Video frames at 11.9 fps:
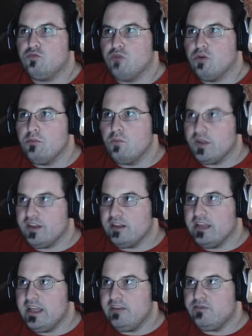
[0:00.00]
The room where
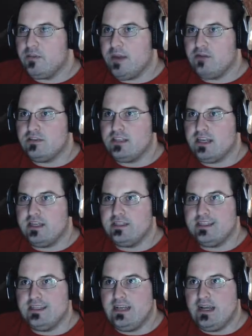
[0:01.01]
the light from
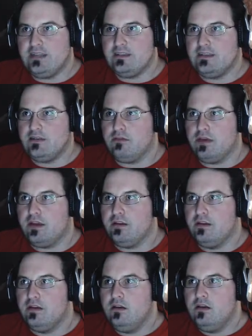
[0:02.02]
outside did not sit
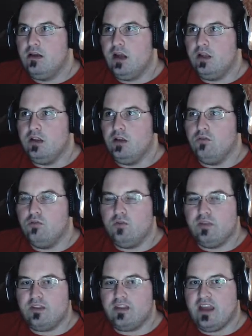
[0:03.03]
right.
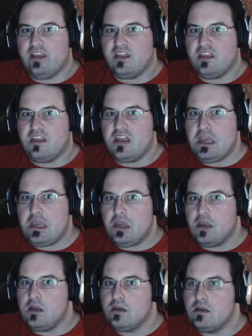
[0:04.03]
Alone with that
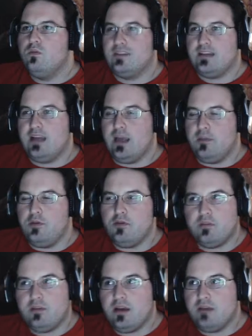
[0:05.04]
thing. With time,
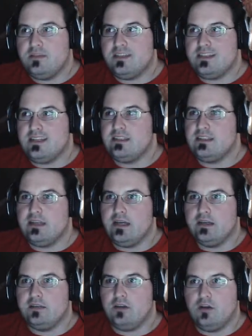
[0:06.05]
you can become
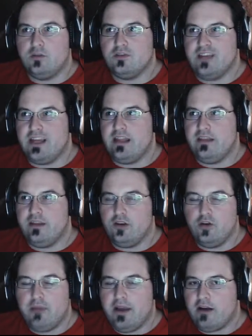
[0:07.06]
desensitized to almost
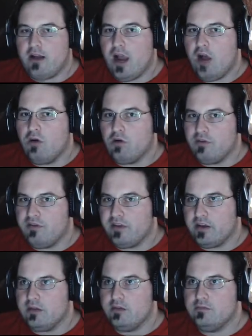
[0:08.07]
anything, no matter how
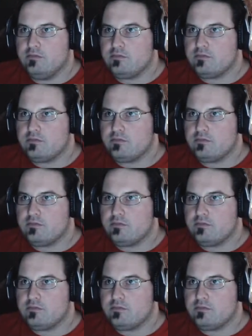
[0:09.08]
horrific.